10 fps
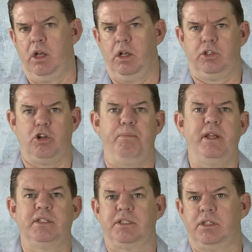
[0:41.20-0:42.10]

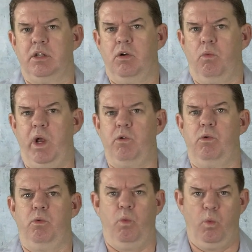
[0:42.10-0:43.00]
Topics we
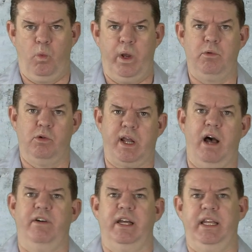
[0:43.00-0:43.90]
will cover